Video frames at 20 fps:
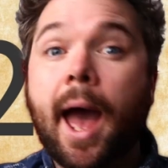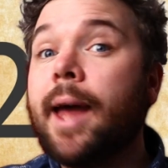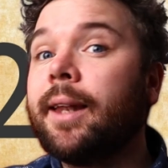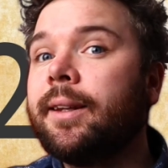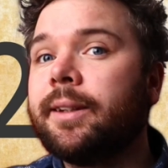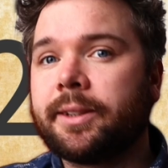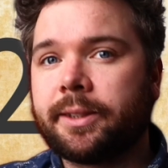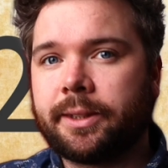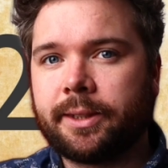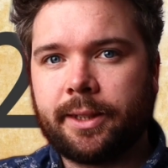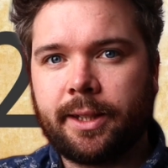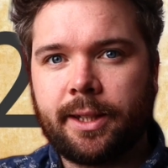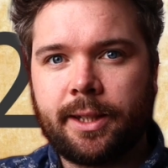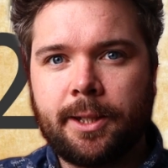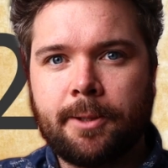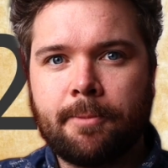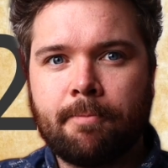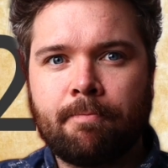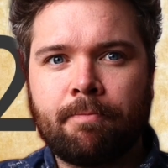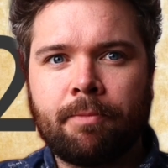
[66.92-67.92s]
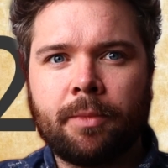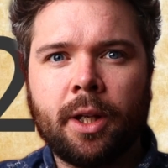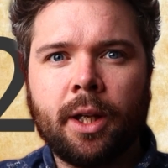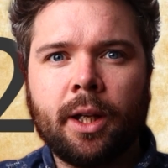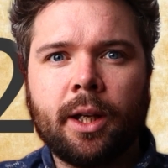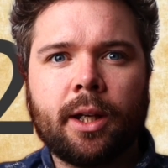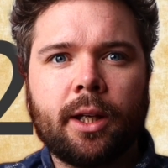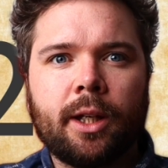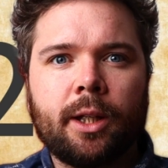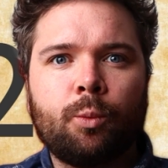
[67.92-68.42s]
and C,
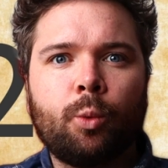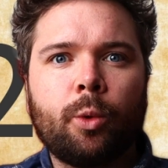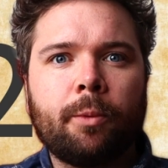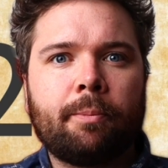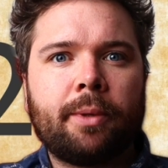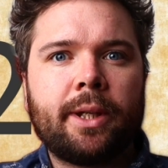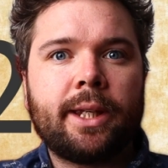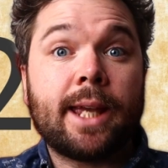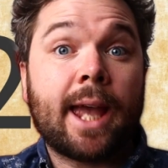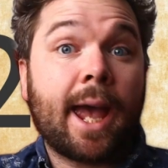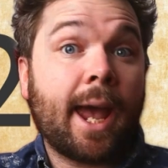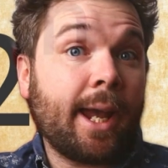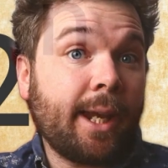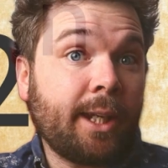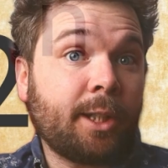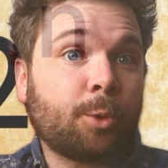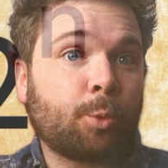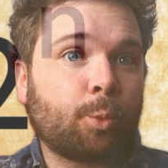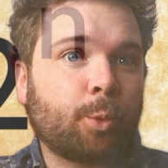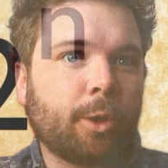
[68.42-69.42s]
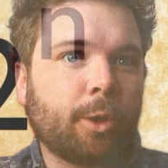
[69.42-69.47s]
it would be 8